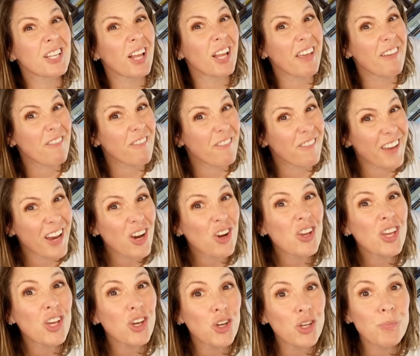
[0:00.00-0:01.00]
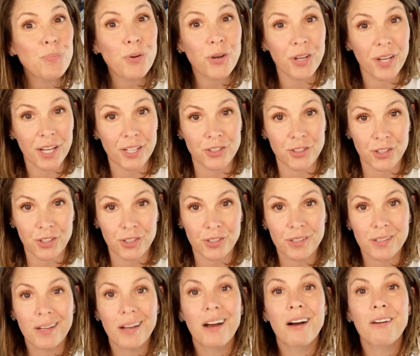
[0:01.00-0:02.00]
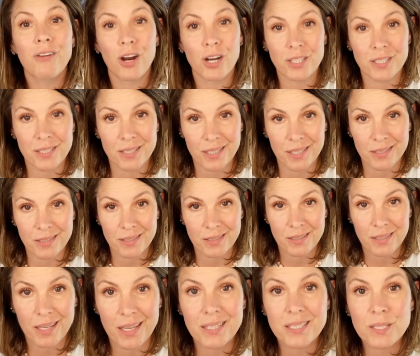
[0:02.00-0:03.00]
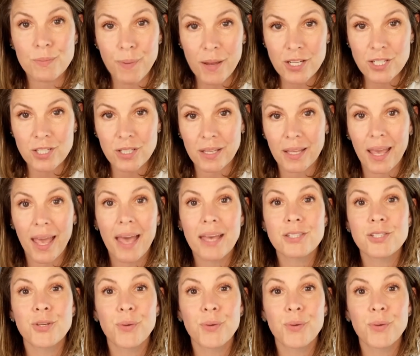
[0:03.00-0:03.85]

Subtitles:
a very good predictor of heart disease, especially as you